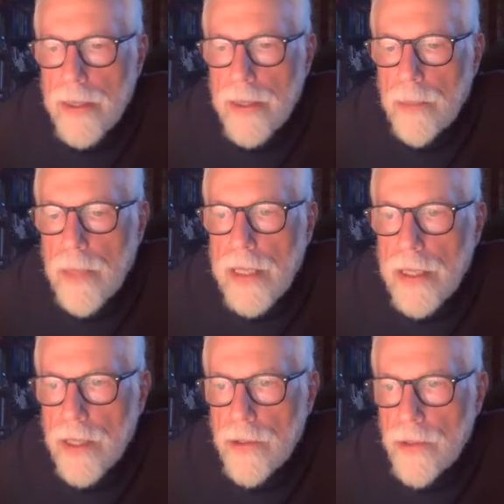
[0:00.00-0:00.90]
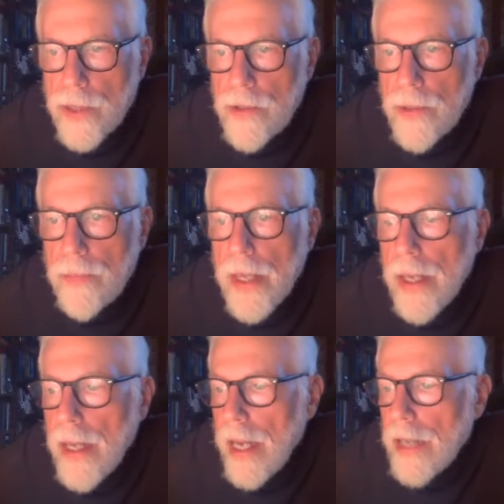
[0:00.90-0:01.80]
to many countries,
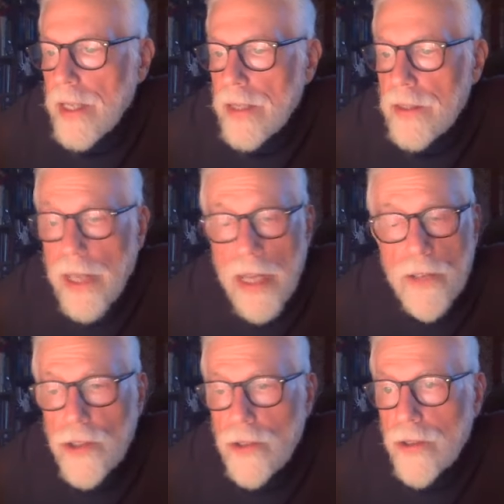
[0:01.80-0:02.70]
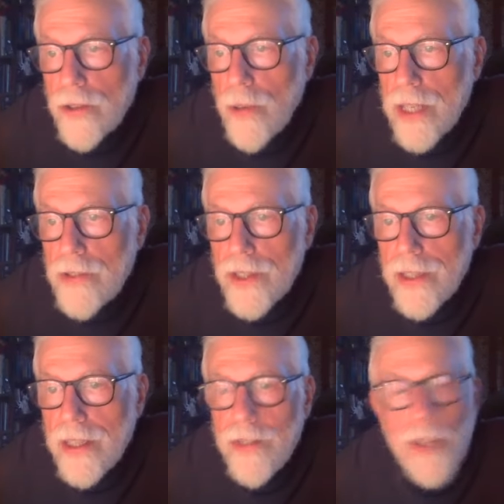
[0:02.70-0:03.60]
and to answer your
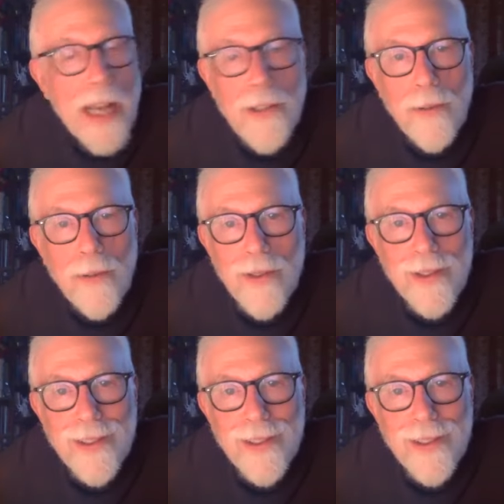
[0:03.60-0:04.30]
question is I don't